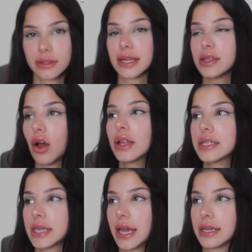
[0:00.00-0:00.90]
That's all it
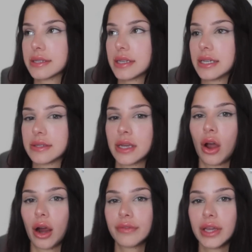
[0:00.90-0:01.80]
takes is
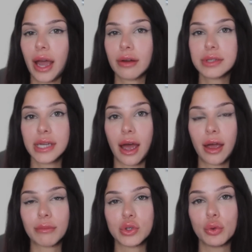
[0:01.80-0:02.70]
carving out
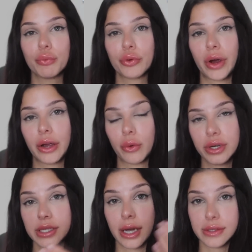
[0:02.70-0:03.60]
time to
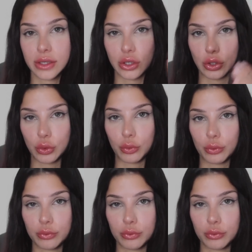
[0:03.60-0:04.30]
prioritize you.